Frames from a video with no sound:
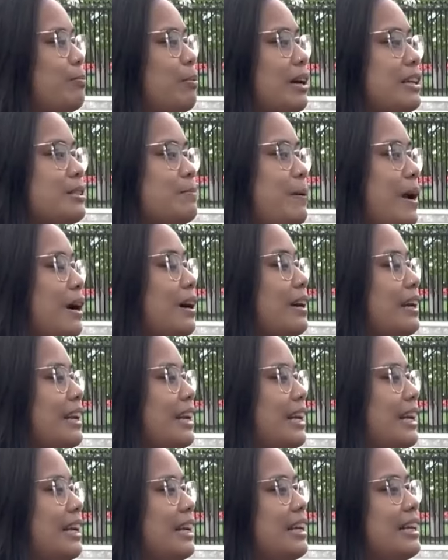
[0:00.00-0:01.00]

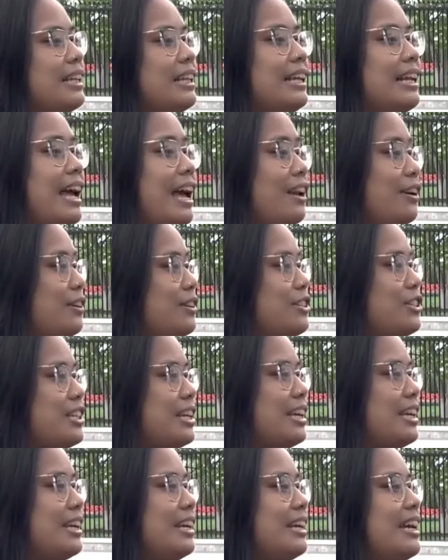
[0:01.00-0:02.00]
prosperity, clean
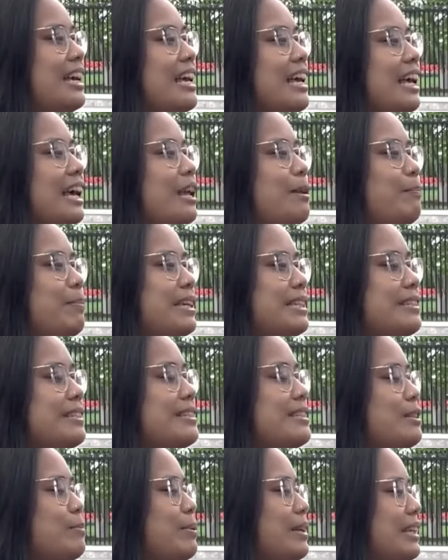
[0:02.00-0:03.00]
energy, and peace and
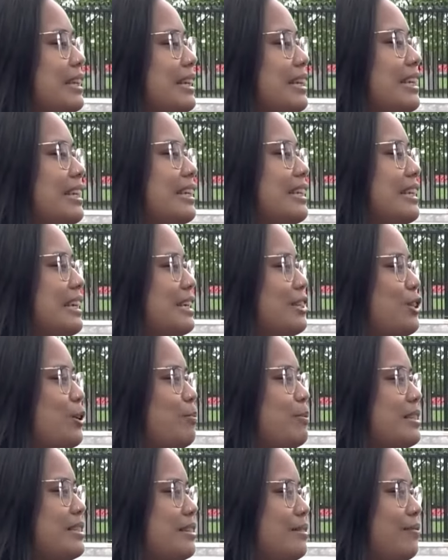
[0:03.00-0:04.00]
stability in the
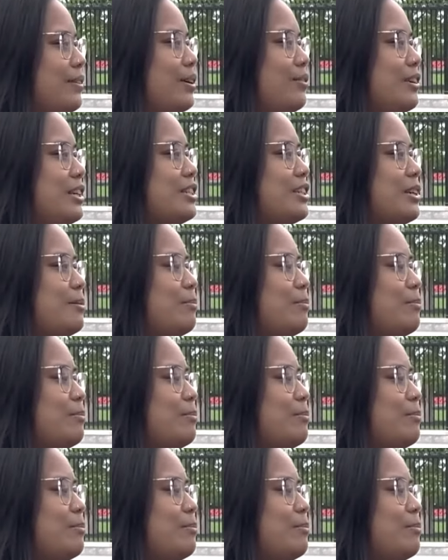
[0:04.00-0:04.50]
Indo-Pacific region,